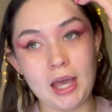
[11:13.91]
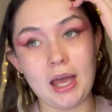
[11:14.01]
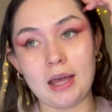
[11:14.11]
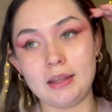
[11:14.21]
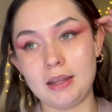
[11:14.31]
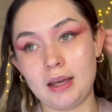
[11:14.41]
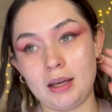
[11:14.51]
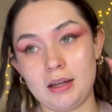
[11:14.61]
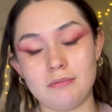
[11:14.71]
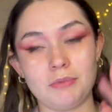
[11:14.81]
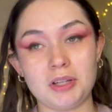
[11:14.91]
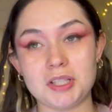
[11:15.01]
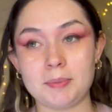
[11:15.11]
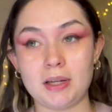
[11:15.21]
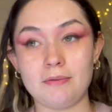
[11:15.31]
And then we can
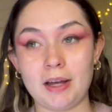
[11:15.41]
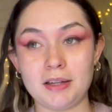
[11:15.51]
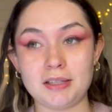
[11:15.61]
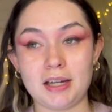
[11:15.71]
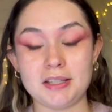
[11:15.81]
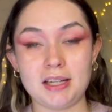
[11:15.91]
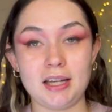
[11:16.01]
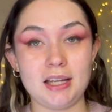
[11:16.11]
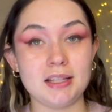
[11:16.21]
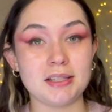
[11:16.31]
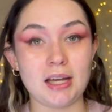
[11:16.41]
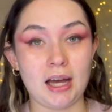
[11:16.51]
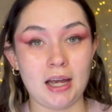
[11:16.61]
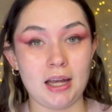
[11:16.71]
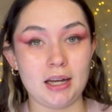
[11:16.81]
spend Valentine's Day
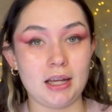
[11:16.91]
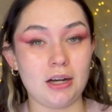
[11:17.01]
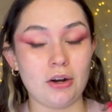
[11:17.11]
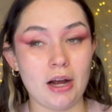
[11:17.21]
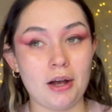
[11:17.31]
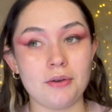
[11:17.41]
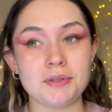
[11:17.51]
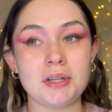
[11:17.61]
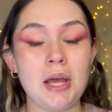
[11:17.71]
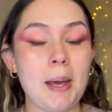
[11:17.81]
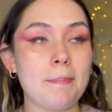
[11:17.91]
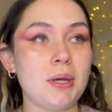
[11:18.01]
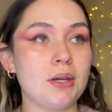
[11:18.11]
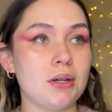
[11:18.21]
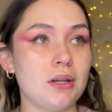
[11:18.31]
inside in our house,
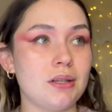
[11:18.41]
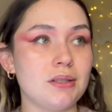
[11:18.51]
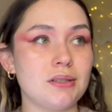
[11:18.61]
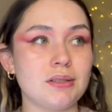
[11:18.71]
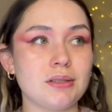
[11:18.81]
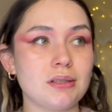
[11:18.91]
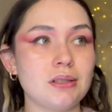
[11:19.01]
because